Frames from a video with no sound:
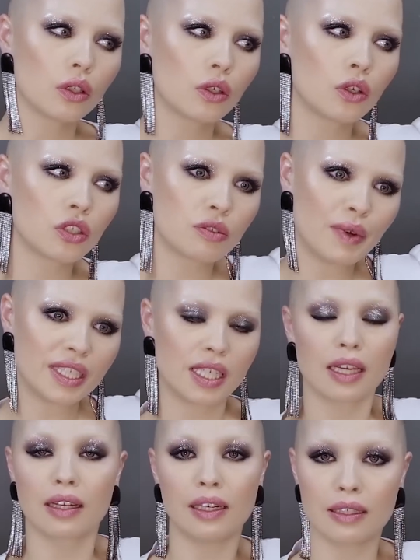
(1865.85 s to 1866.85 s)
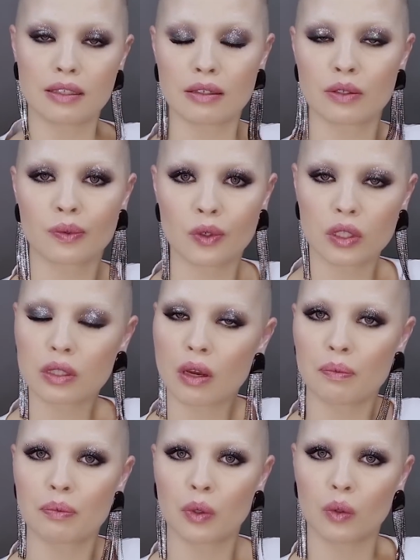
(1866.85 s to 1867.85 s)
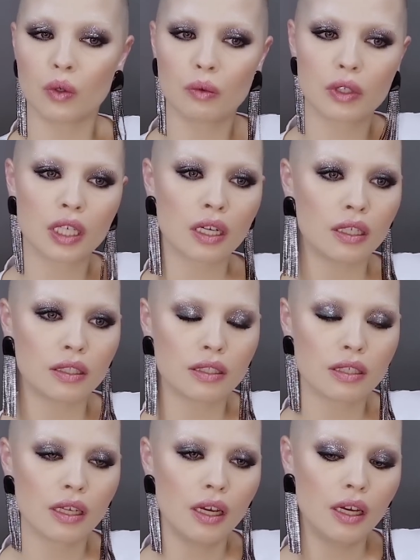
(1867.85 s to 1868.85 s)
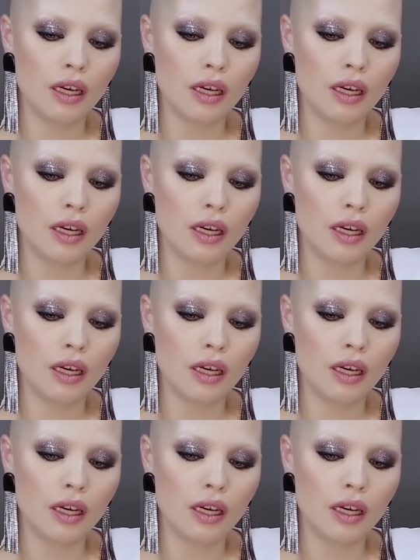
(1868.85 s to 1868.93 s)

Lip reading: cosmetic glitters, for example, because